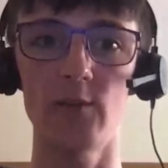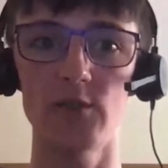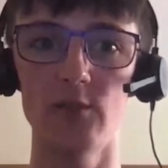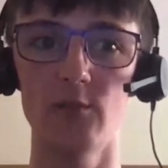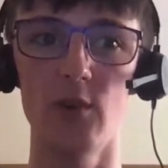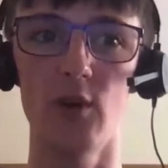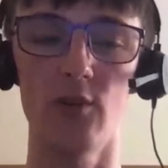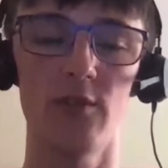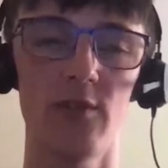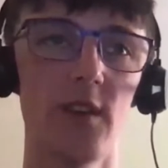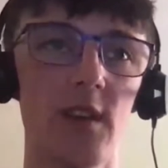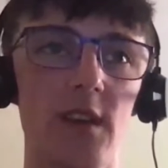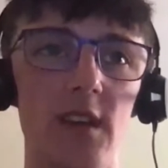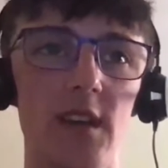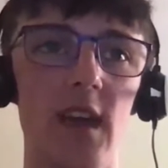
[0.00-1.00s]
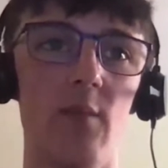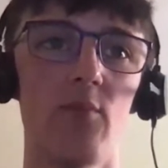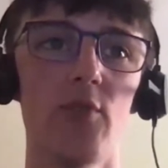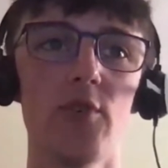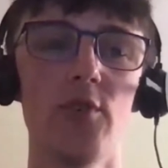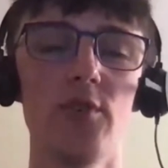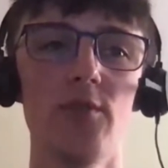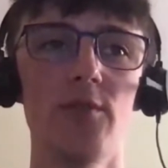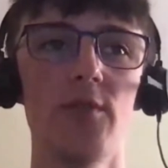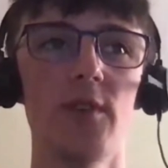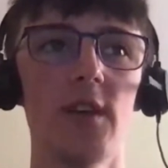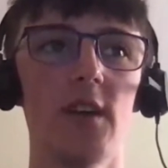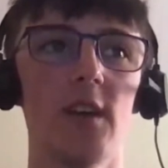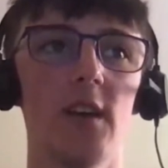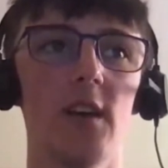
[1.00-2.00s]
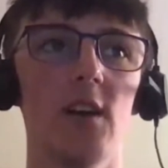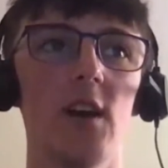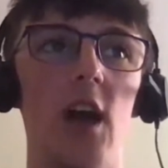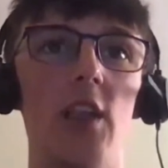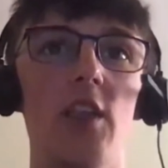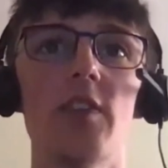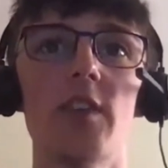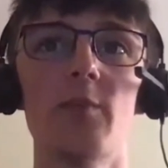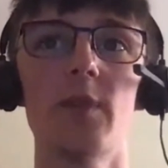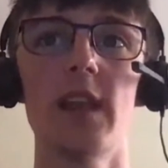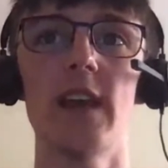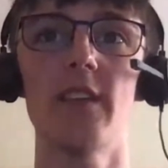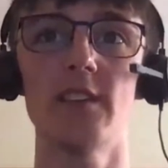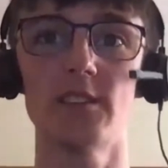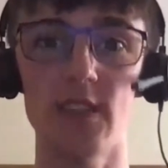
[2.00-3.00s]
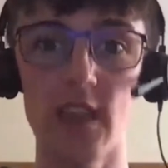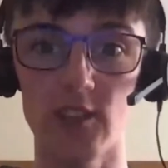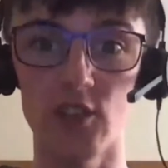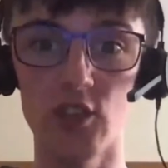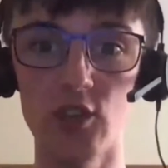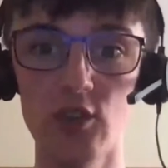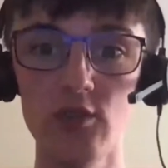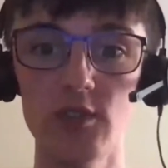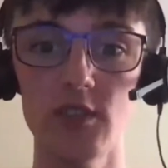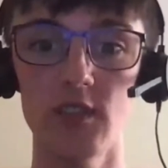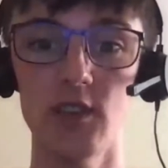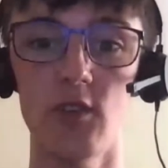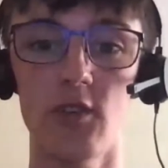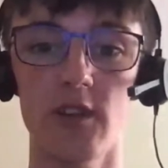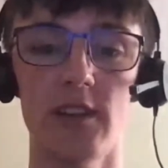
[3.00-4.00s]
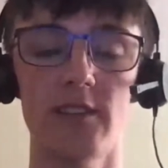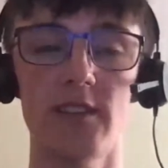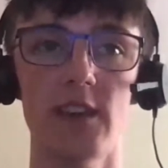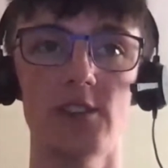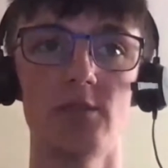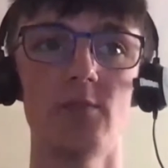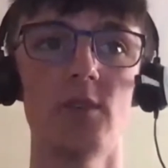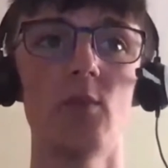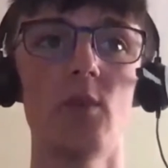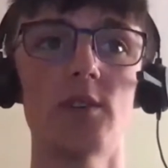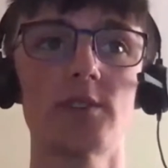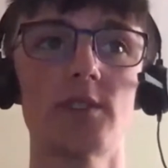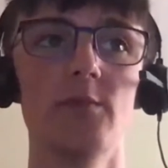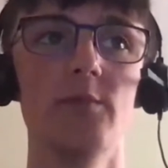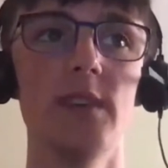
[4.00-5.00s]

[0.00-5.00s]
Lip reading: it helps you both improve. Another player that's new to the organization but was